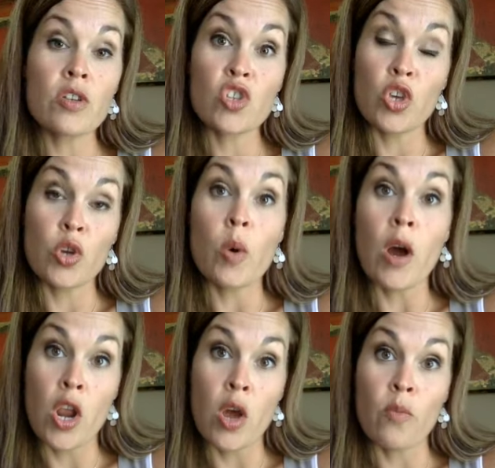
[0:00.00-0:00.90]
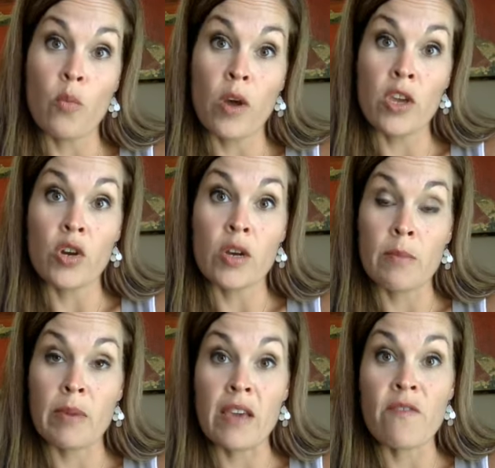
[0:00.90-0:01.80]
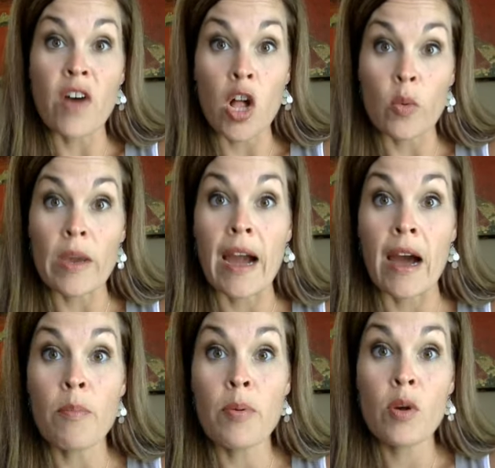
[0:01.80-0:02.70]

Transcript: so you know what you're going to be following up